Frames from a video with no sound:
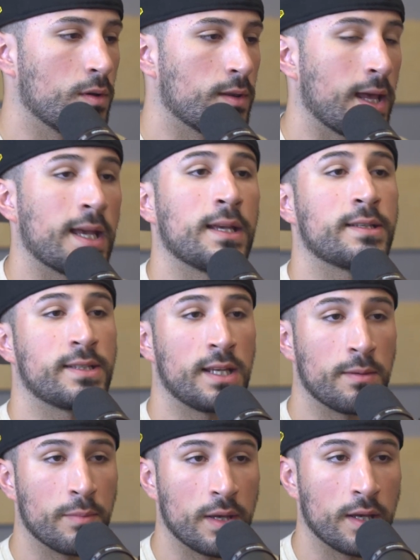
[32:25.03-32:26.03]
They
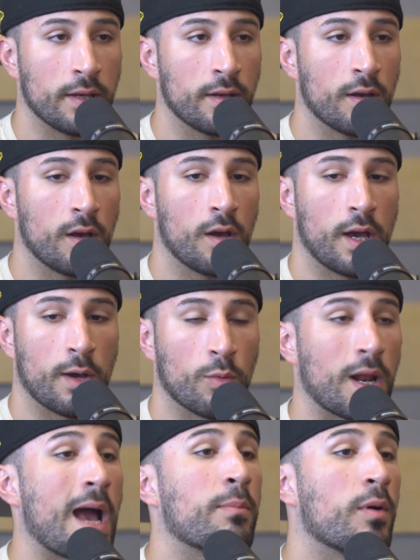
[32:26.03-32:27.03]
see me and
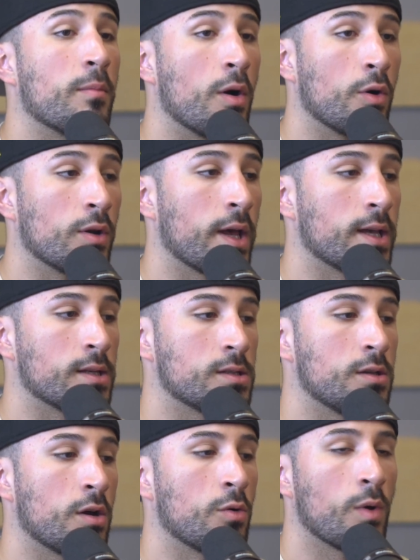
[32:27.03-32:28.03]
what I promote
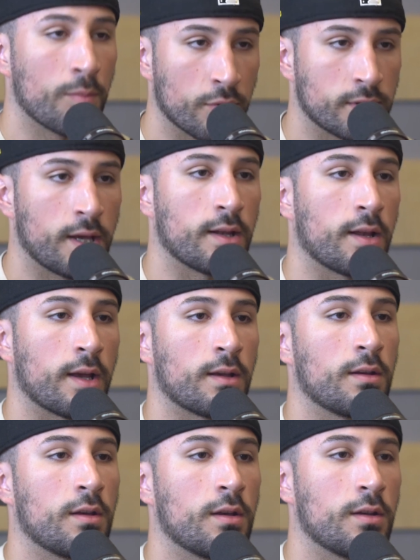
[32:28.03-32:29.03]
as, you know, 1%,
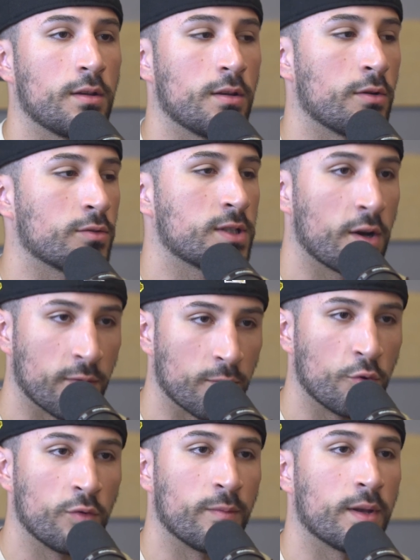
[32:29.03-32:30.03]
like, you know,
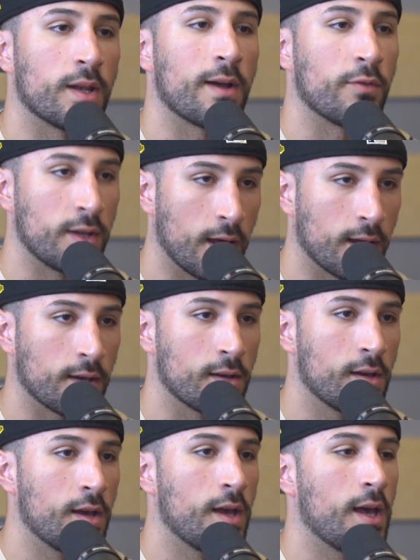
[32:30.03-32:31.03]
self-improvement every day.
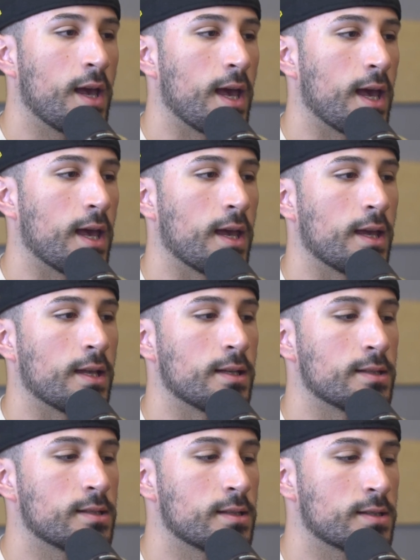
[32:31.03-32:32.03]

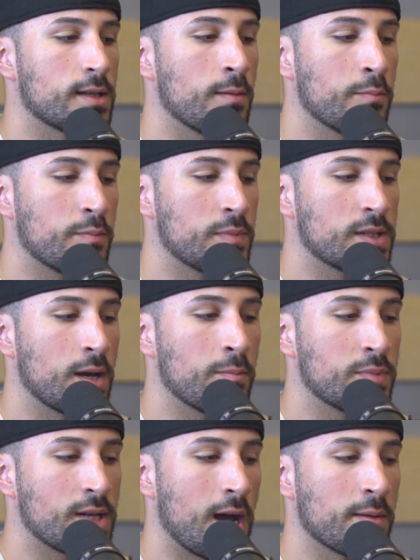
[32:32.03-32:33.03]
And
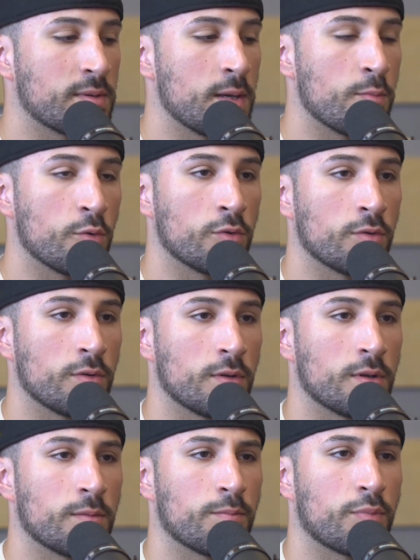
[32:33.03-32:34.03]
sometimes people
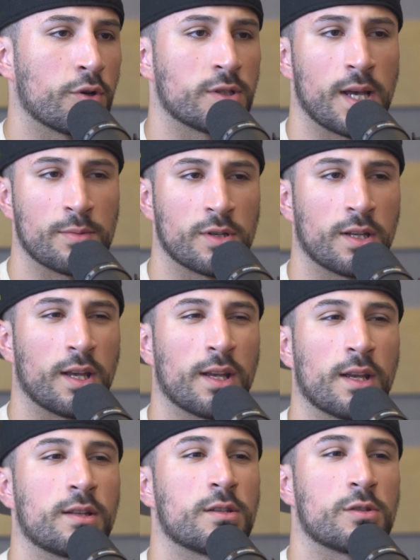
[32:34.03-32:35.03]
perception can
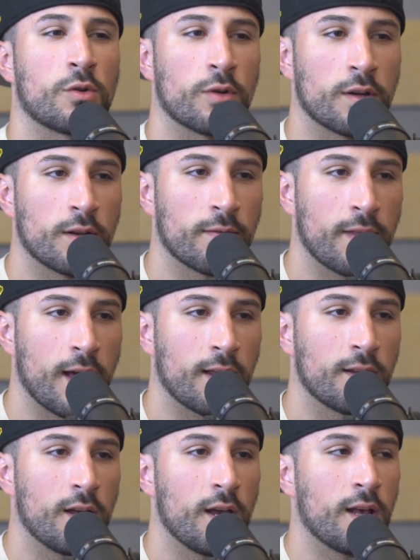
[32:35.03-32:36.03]
get distorted of
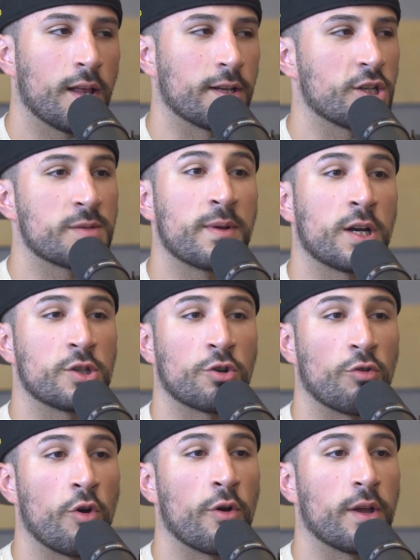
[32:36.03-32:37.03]
that. Like just because you're
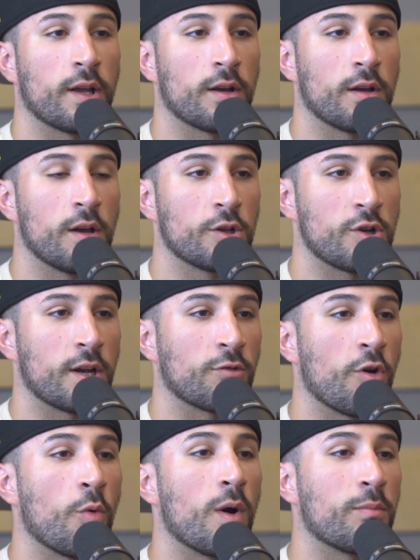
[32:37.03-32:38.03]
trying to
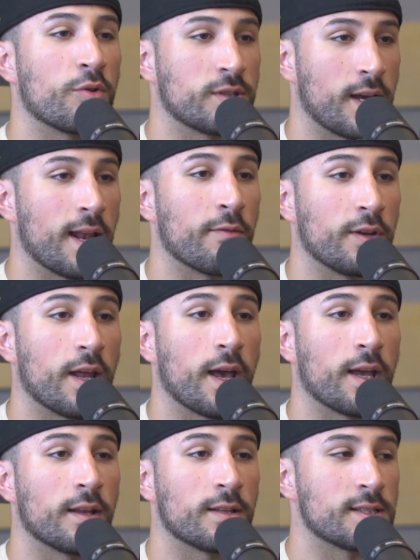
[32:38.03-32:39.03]
grow 1% every
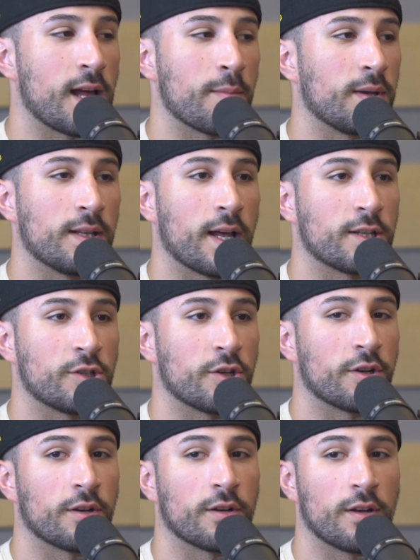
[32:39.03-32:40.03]
day does not mean that
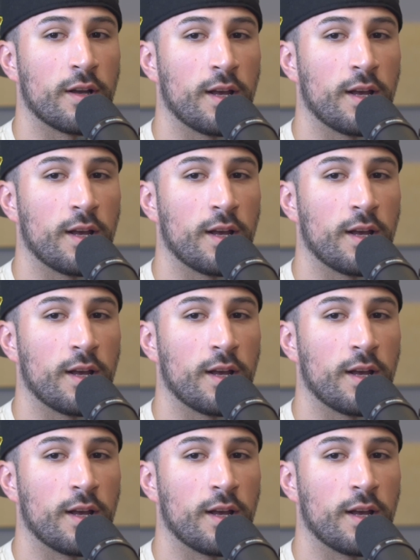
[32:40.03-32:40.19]
you're